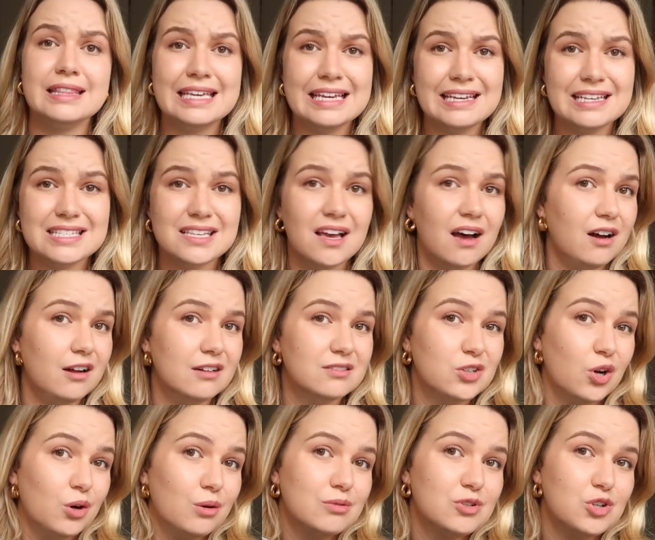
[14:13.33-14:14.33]
These are
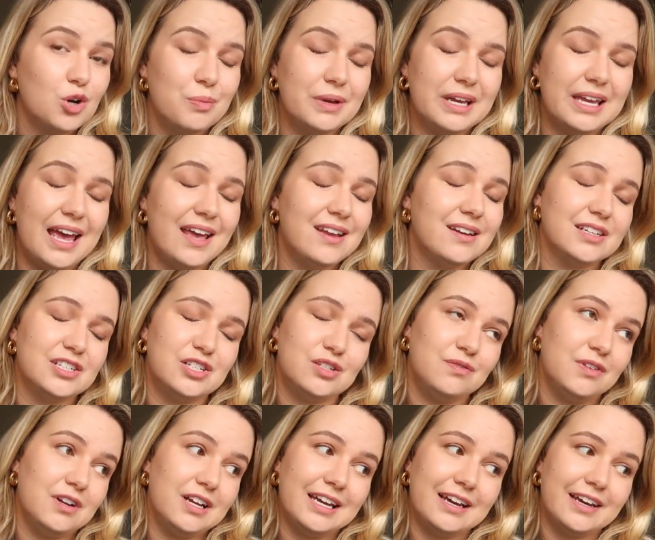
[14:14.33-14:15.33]
Topshop. Again, I just
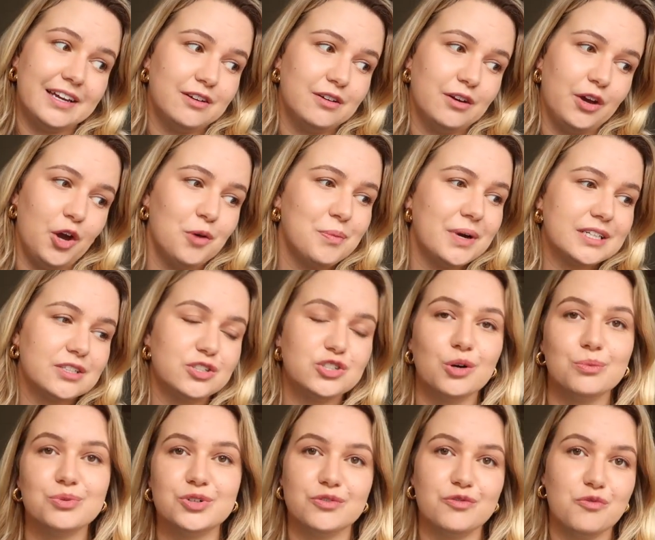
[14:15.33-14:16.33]
feel like I go back to
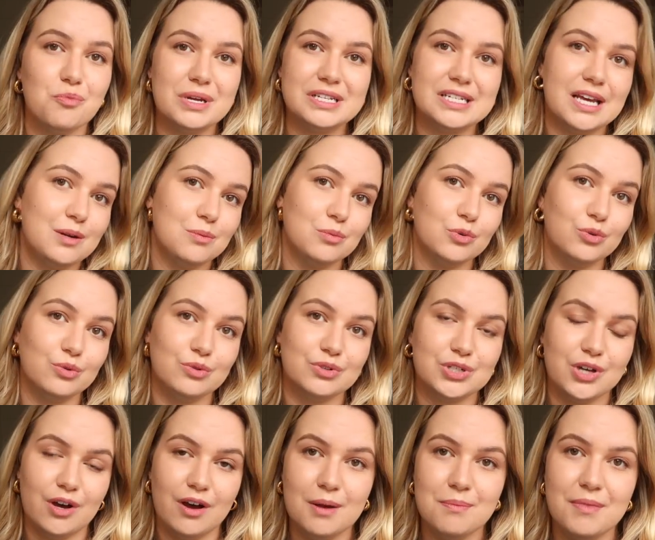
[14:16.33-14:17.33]
Topshop for my denim all the
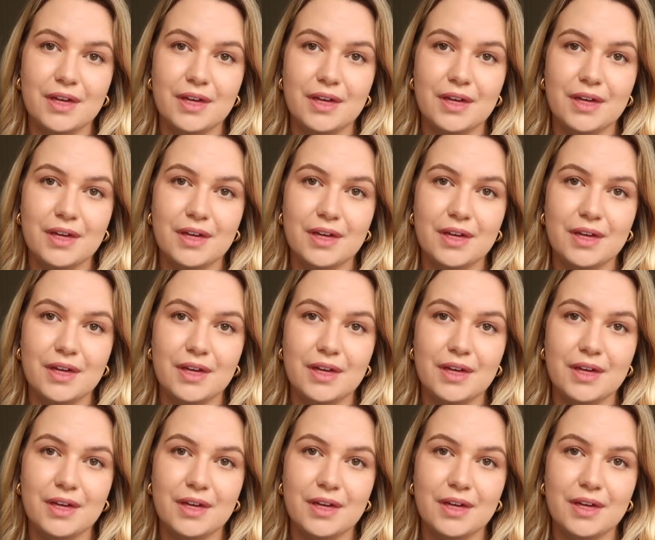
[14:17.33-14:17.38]
time.